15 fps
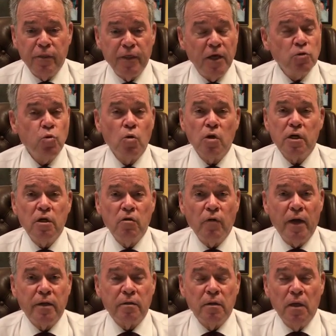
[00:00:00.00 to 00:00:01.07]
And
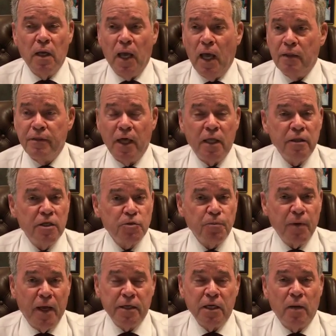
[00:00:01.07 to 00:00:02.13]
things were looking great.
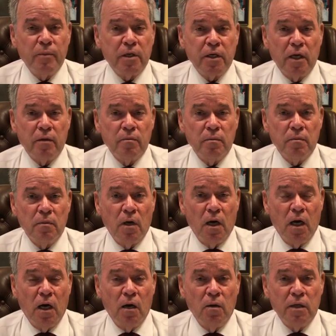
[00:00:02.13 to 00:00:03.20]
And then this pandemic
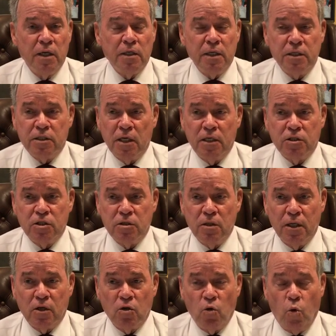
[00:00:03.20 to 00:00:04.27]
hit.
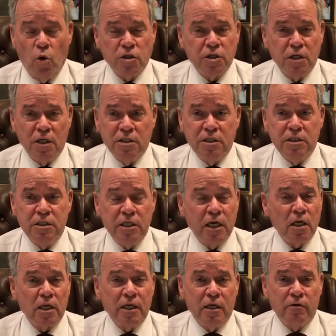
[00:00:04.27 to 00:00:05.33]
It's
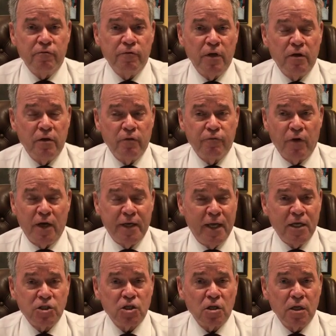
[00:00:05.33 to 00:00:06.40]
costing us dearly and
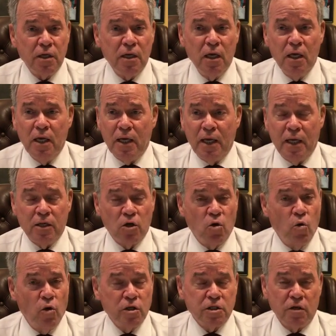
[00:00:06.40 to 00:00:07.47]
financially,
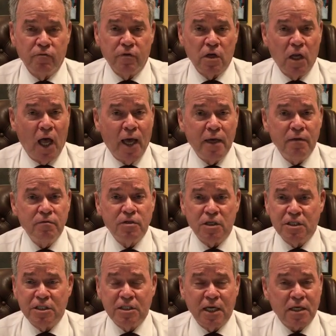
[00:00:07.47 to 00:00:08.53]
in the cost of
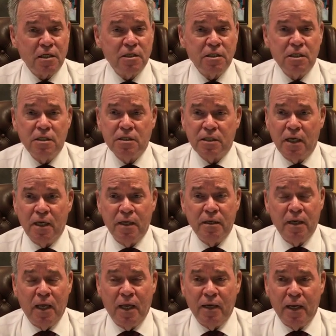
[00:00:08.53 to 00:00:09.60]
lives and
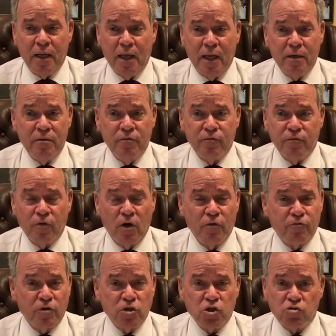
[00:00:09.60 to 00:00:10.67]
sicknesses and
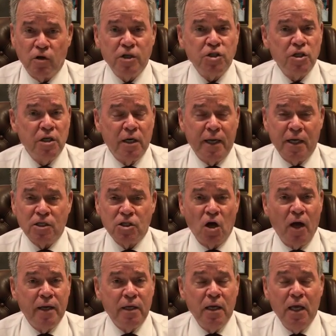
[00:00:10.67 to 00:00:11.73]

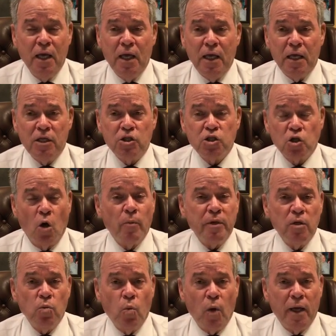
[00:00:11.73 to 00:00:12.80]
frustration and anxiety.
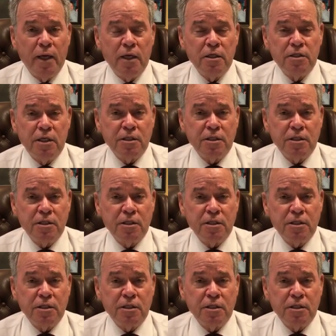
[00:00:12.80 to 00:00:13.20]
In so many